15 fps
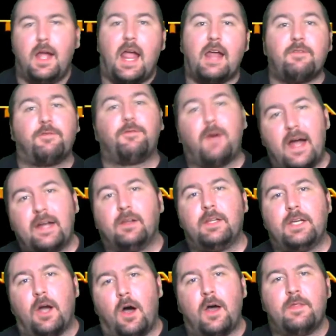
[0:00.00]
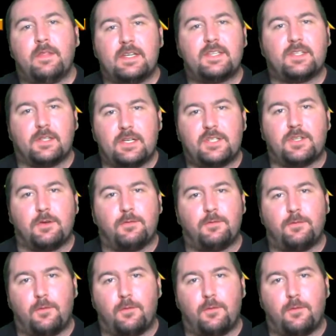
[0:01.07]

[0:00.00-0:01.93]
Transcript: And finally, on this list of